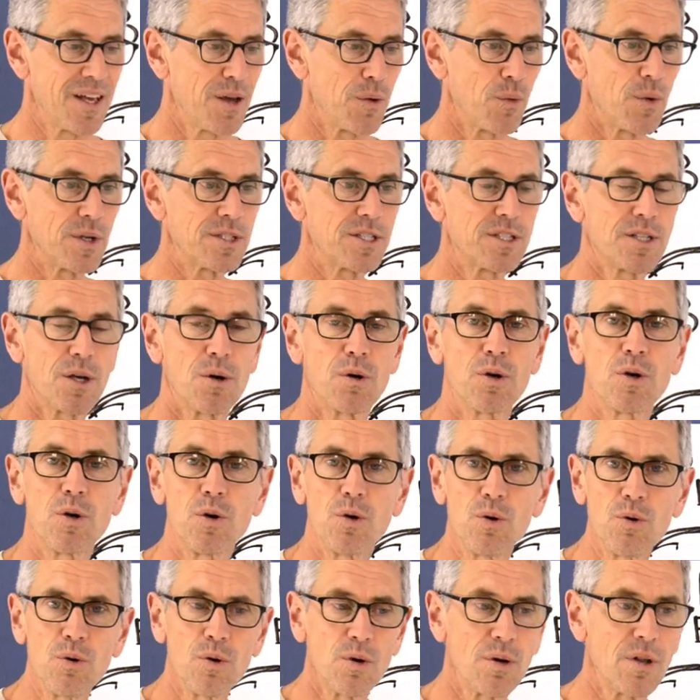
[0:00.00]
what's so
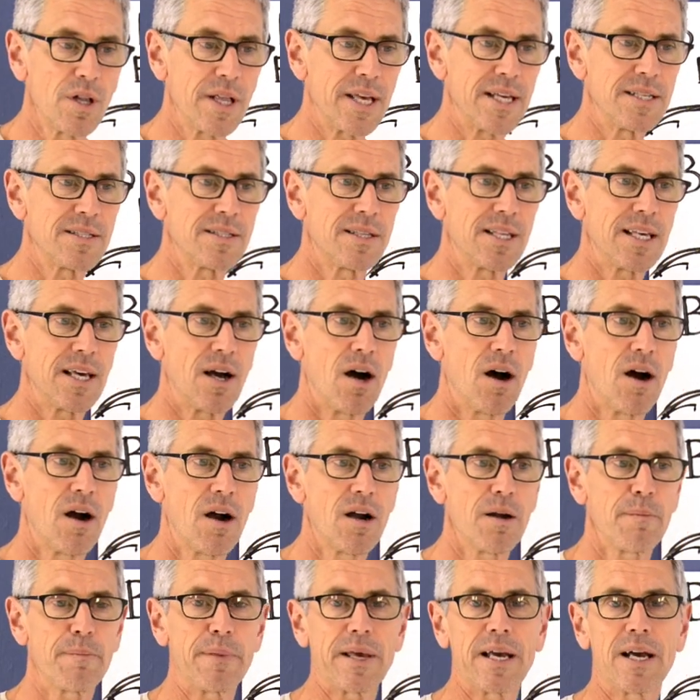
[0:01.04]
cool is the
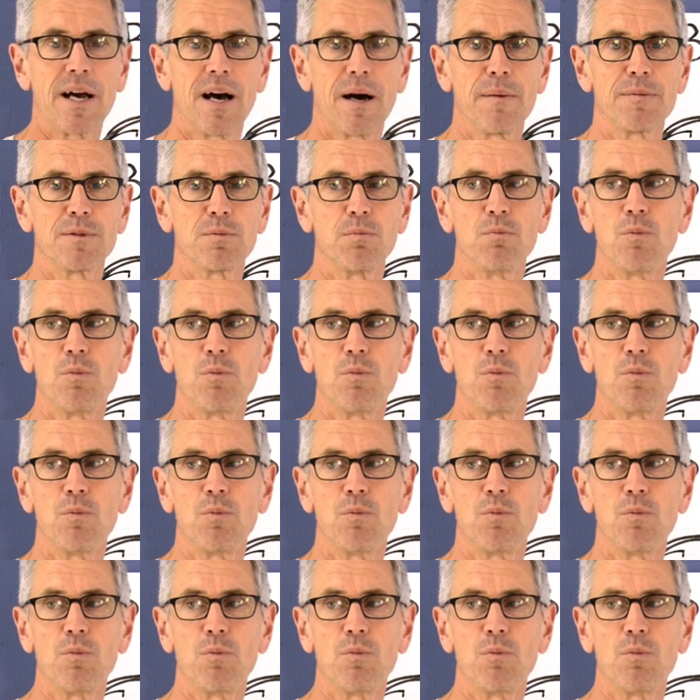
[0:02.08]
art becomes